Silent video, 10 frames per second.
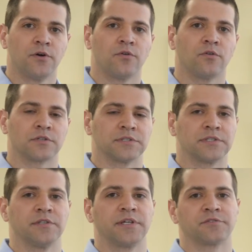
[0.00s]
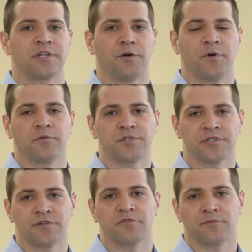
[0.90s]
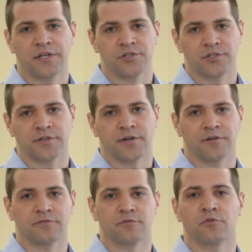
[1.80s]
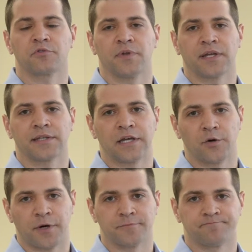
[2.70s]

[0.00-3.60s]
or little leaguer's elbow, which is an inflammation of growth plate in the elbow.